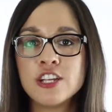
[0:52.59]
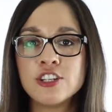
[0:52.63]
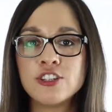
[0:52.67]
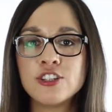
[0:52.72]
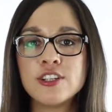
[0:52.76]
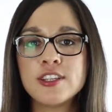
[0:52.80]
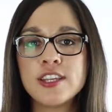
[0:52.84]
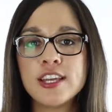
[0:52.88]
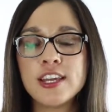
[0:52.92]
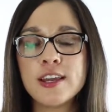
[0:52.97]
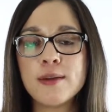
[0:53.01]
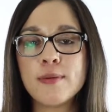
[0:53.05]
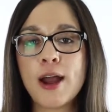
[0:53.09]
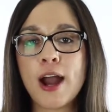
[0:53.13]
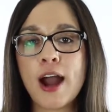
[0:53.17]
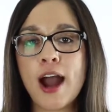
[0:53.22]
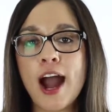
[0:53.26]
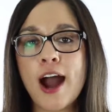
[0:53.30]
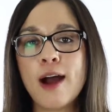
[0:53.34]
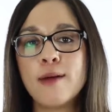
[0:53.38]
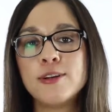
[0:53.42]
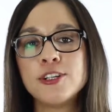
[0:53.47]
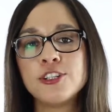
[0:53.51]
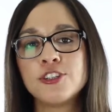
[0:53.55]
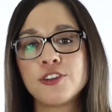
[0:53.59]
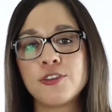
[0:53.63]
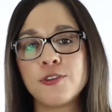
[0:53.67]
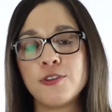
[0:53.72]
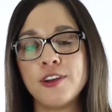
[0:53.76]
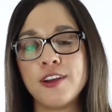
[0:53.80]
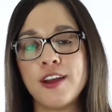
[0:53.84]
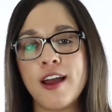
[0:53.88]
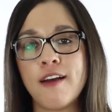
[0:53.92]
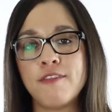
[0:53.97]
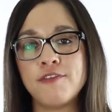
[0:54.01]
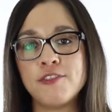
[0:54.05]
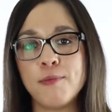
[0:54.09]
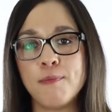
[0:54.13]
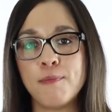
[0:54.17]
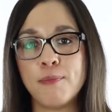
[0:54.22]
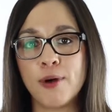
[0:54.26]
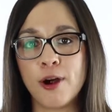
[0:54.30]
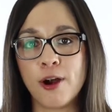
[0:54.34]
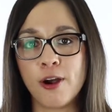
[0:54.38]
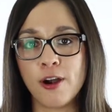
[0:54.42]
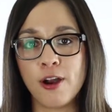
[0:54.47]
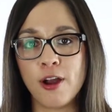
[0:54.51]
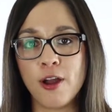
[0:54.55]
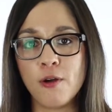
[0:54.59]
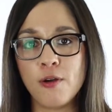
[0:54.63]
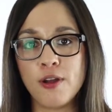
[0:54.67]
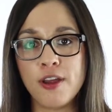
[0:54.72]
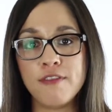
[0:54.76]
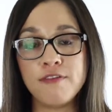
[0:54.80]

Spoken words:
Just think about how much you're going to have to borrow.